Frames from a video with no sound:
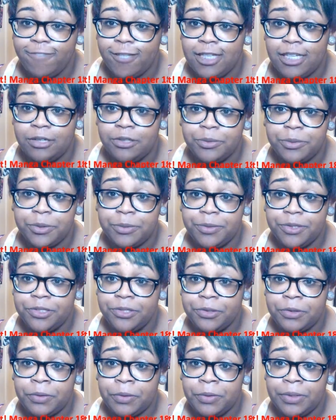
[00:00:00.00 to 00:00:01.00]
And that was pretty much
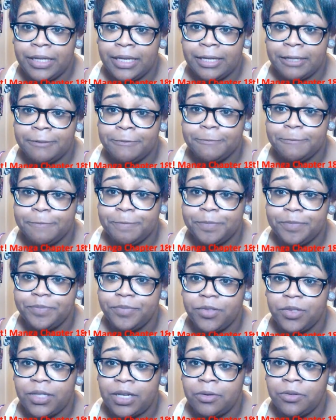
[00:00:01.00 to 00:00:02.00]
her whole day.
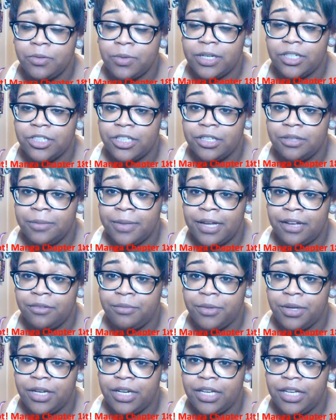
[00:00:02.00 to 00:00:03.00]
So that was why she had a bag
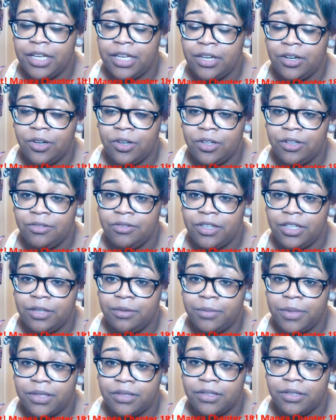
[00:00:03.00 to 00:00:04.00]
of money and all of
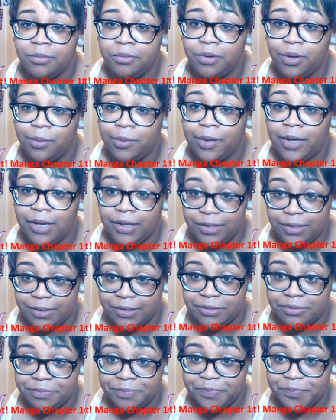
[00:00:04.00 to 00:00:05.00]
the messed up
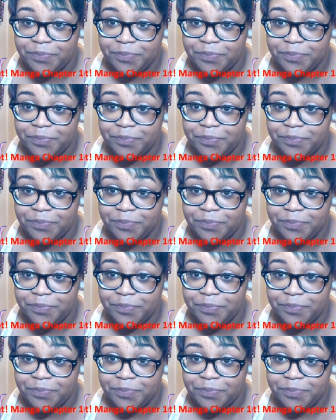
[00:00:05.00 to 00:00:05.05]
propaganda.